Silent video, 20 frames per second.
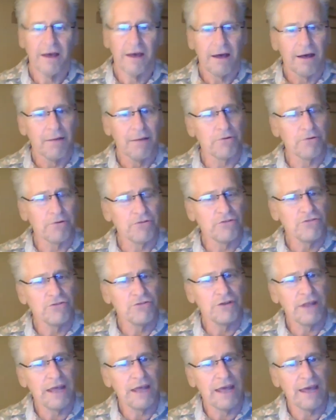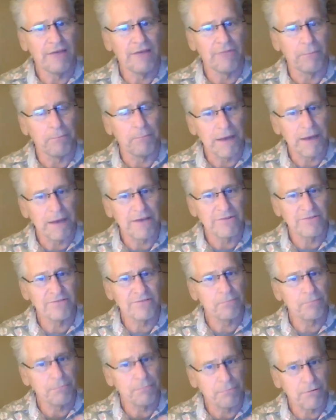but you should have a
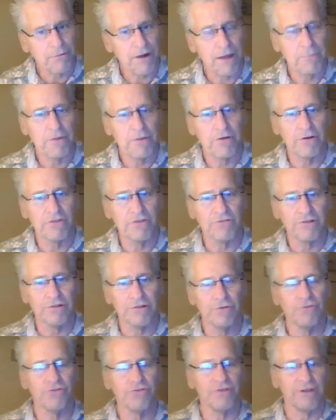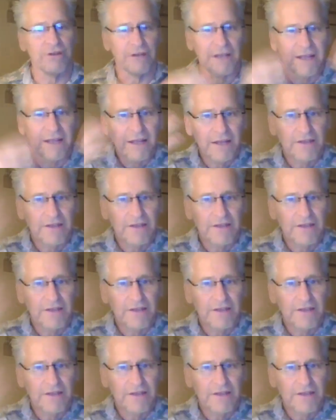best primary solution,